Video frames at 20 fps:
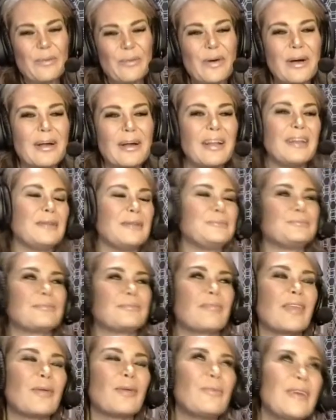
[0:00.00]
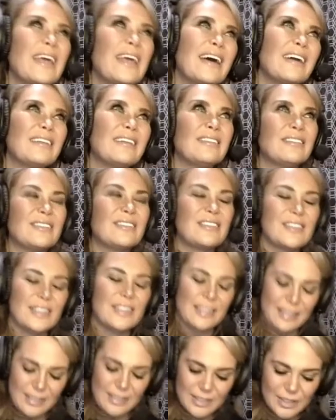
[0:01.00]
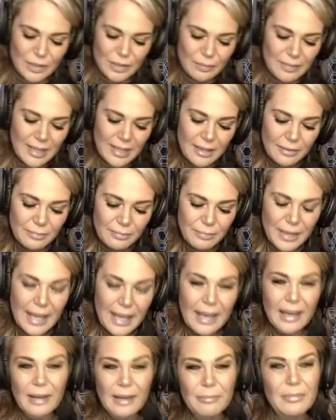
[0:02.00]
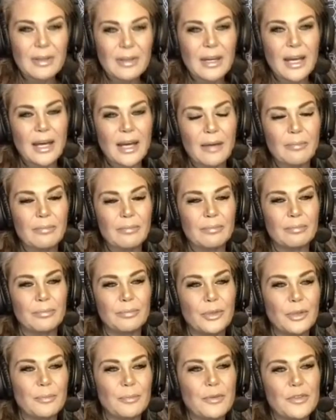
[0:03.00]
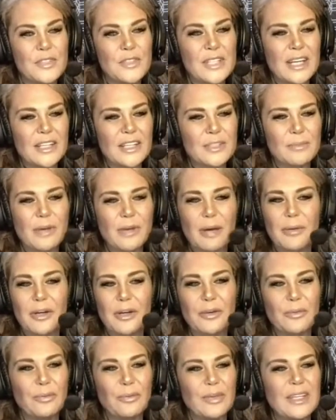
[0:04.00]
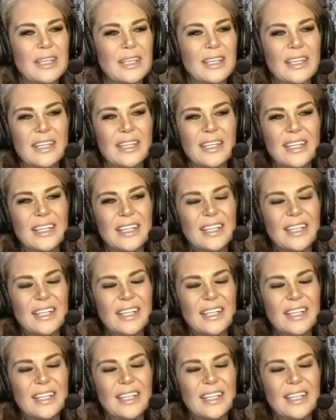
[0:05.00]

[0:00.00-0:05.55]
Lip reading: well, we had so me and Pam, Bulletproof Stacks Mama, we